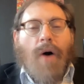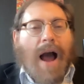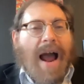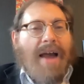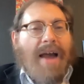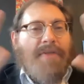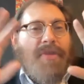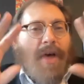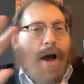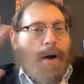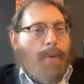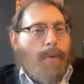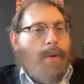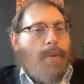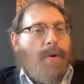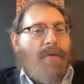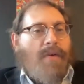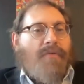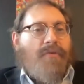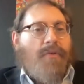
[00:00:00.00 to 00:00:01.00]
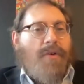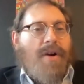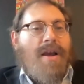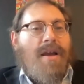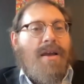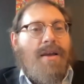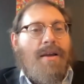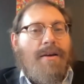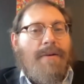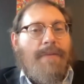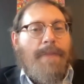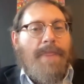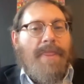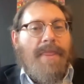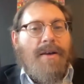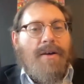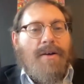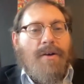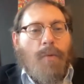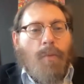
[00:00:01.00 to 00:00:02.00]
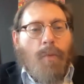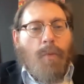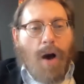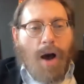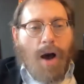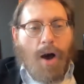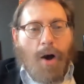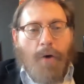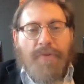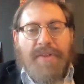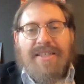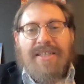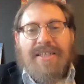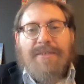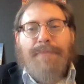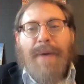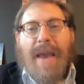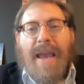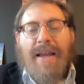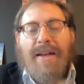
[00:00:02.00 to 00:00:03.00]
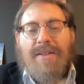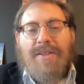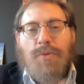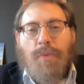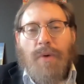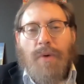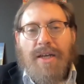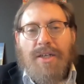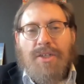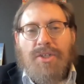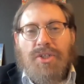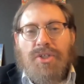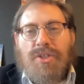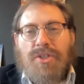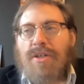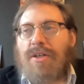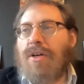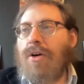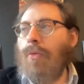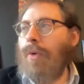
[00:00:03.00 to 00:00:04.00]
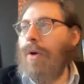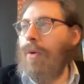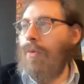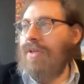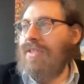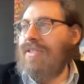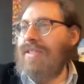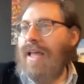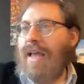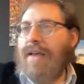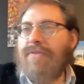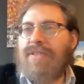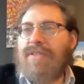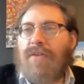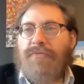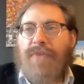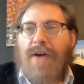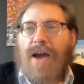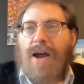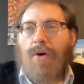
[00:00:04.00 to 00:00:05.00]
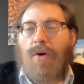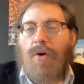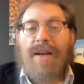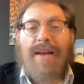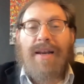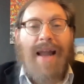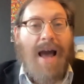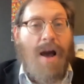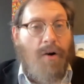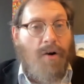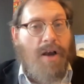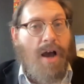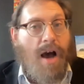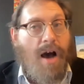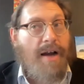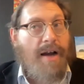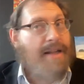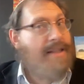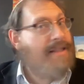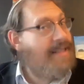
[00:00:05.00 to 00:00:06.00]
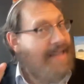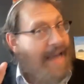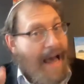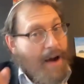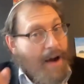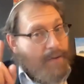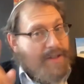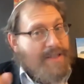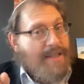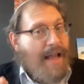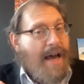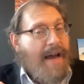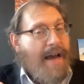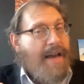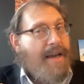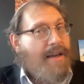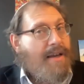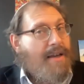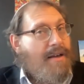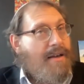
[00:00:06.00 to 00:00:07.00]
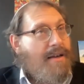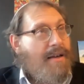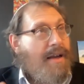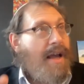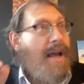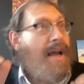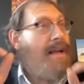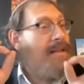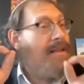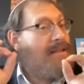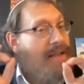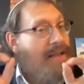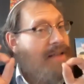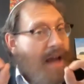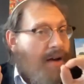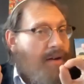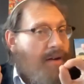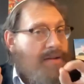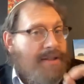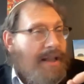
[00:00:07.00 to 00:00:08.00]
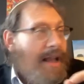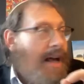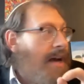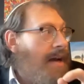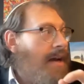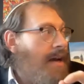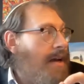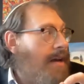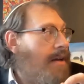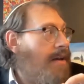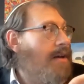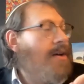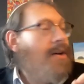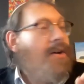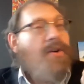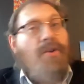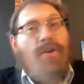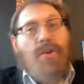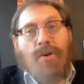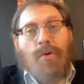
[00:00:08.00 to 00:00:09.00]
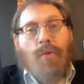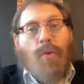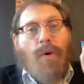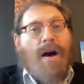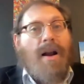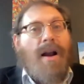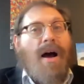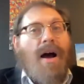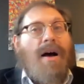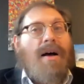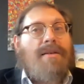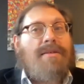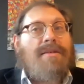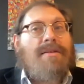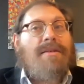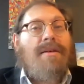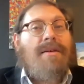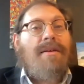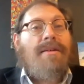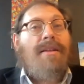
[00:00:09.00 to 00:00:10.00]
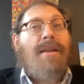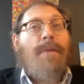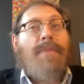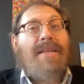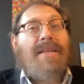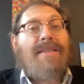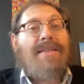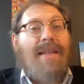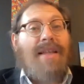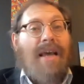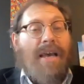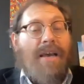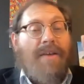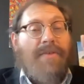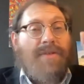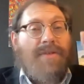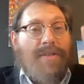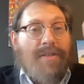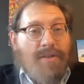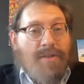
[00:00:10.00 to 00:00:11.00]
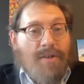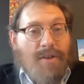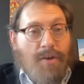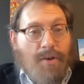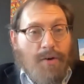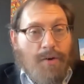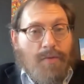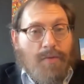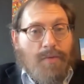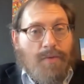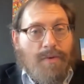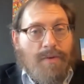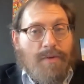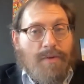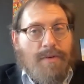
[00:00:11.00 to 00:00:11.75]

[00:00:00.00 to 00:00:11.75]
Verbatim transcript: I thought we were free. Whoa, this is bait and switch. We were slaves to Pharaoh, and now, God, it sounds like, it sounds like you want us to be slaves to you.